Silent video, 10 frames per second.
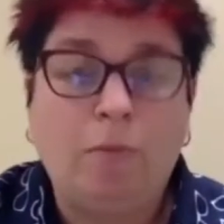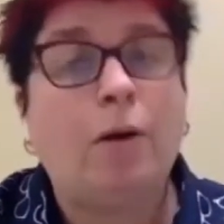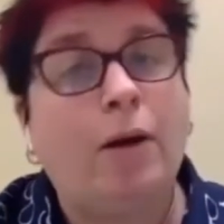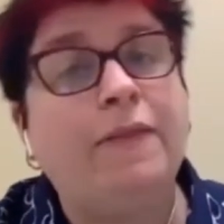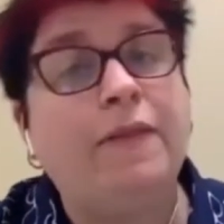
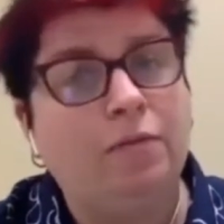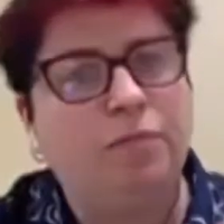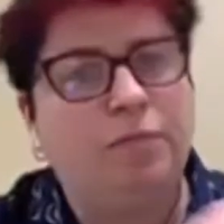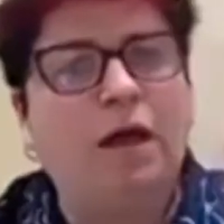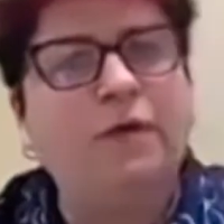Well, and
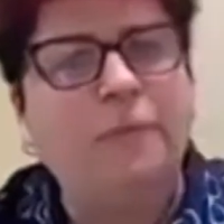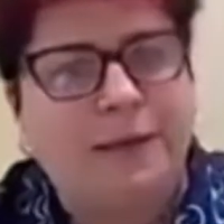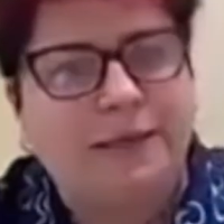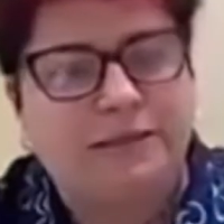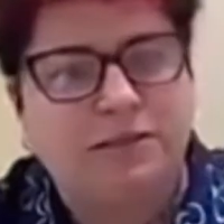the other
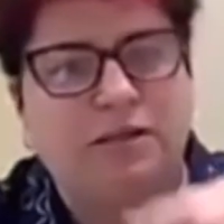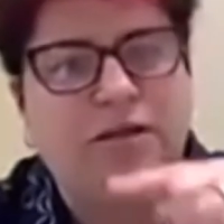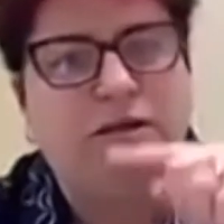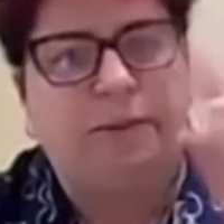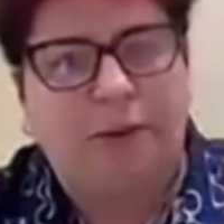piece is
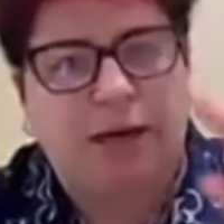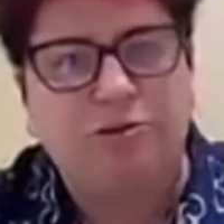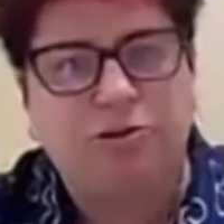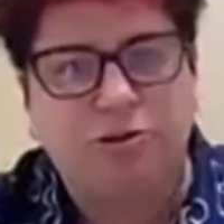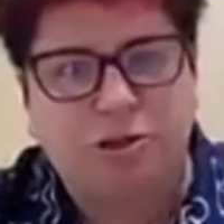the
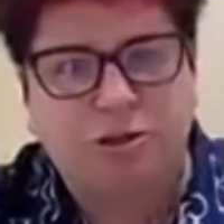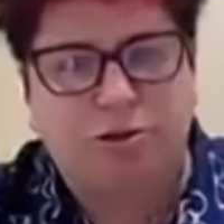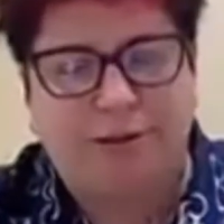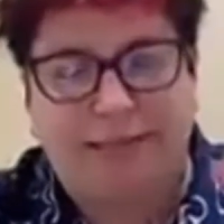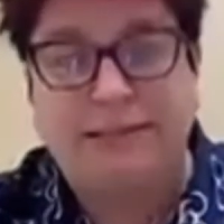imposter
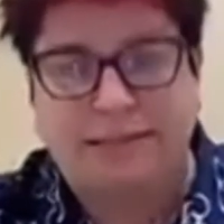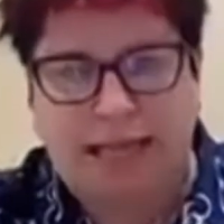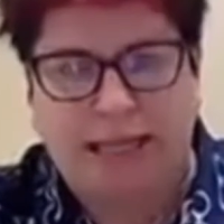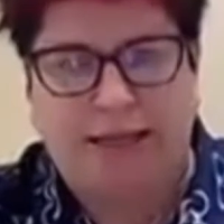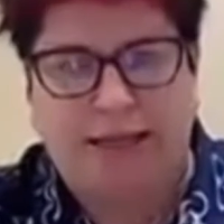syndrome. It is
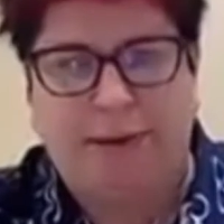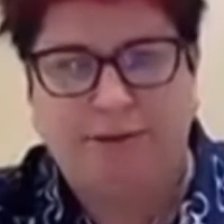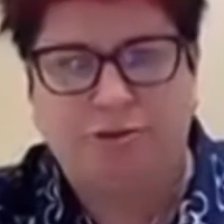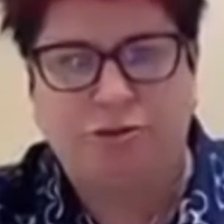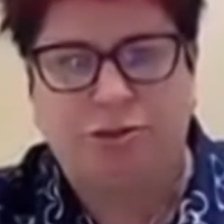exactly
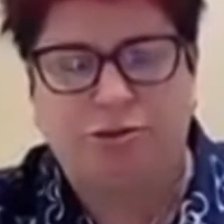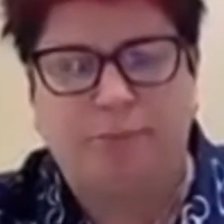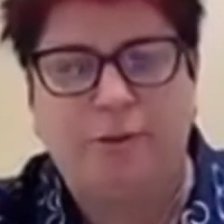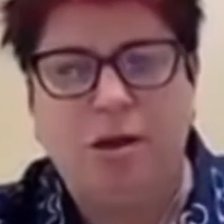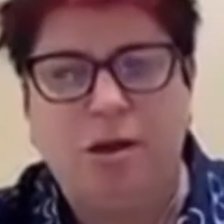imposter
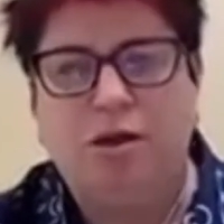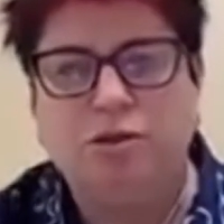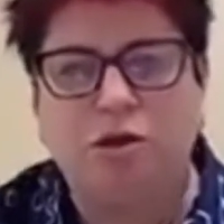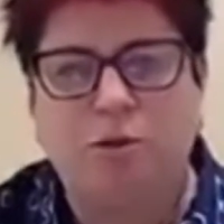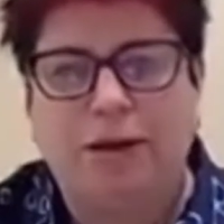syndrome.
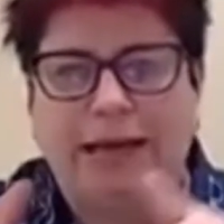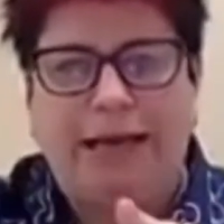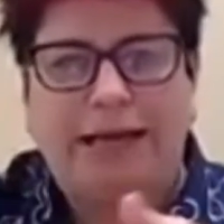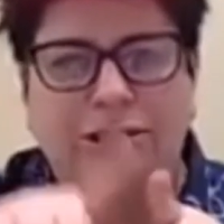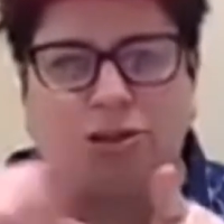So it
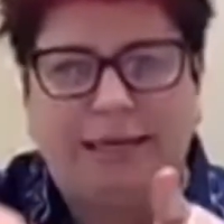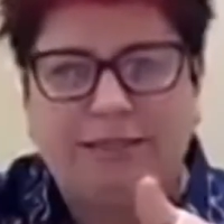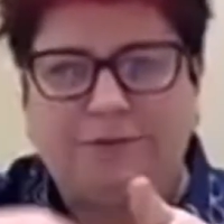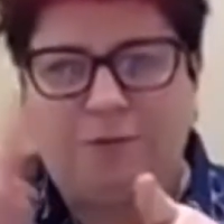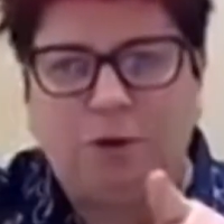can get
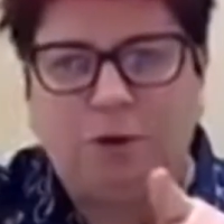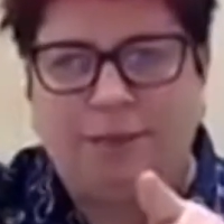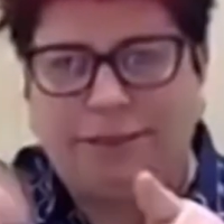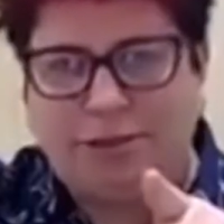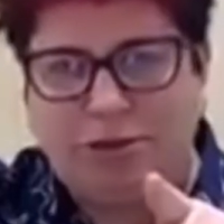
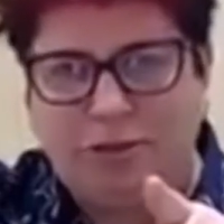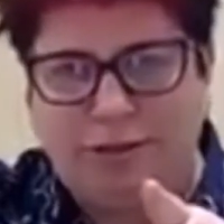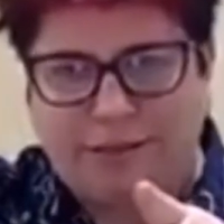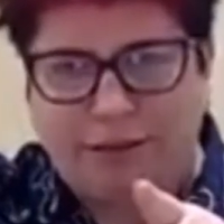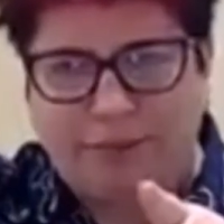transformed into
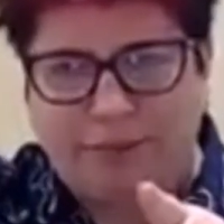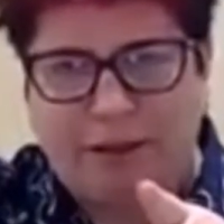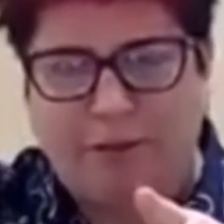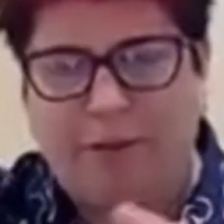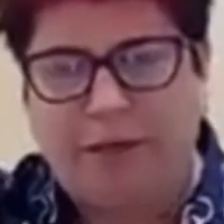doing
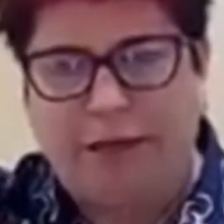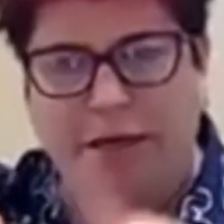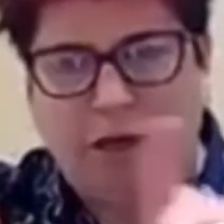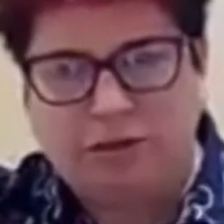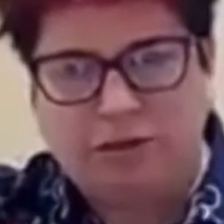something, but it
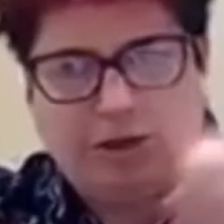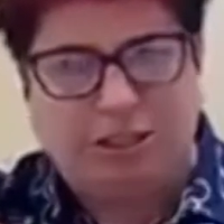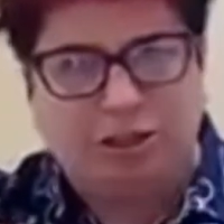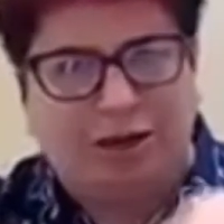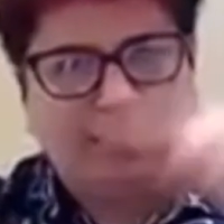can also
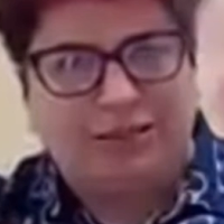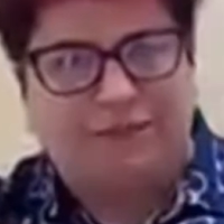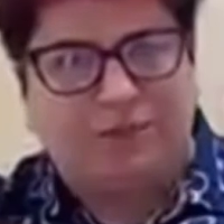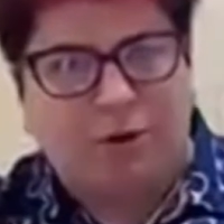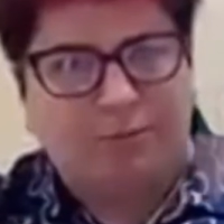get
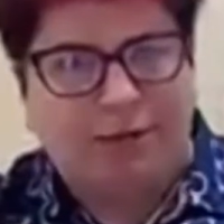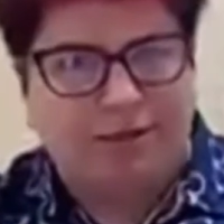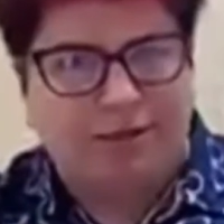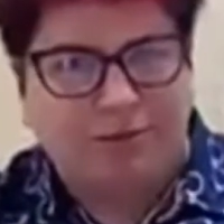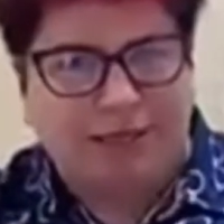transformed
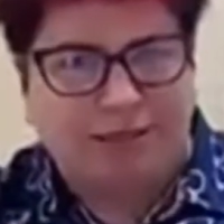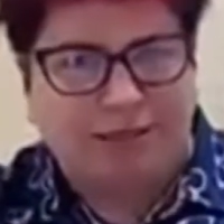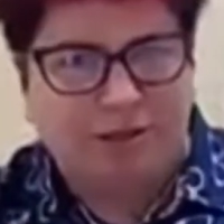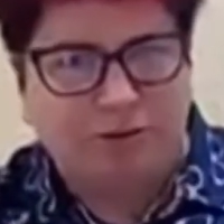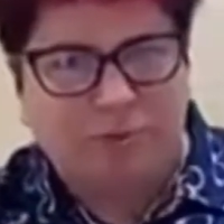into an
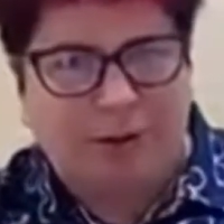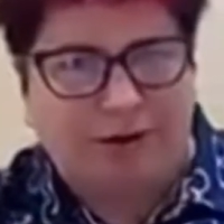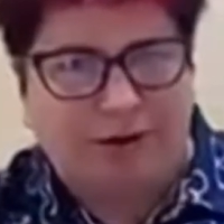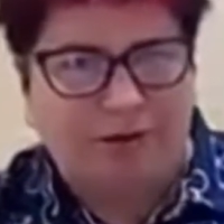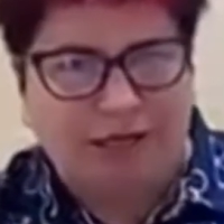excuse
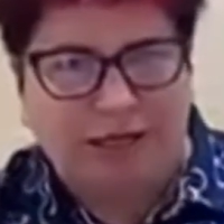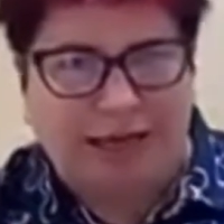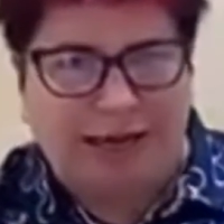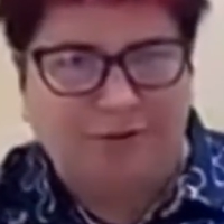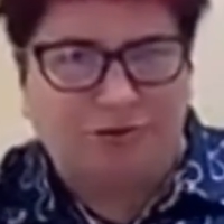pattern that
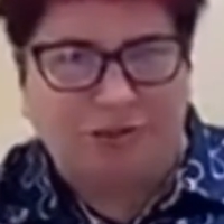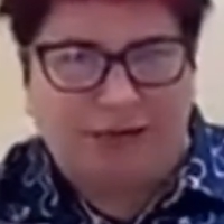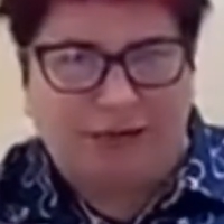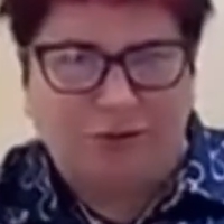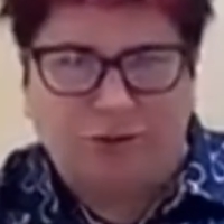allows you
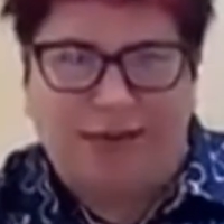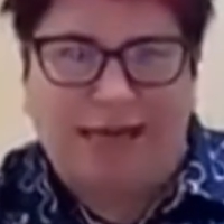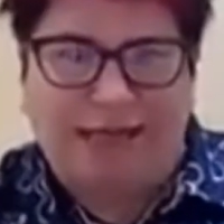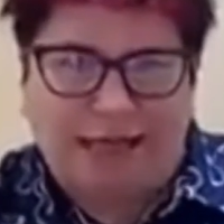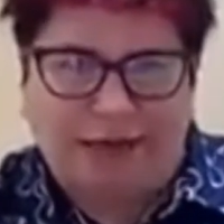to never do
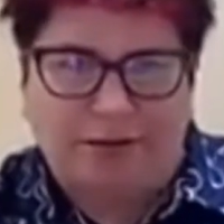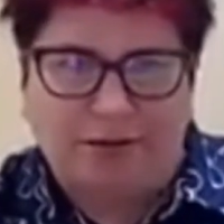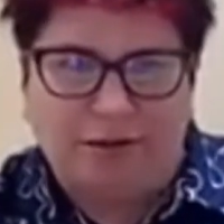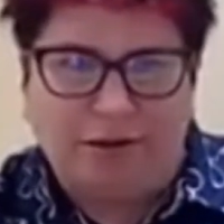anything.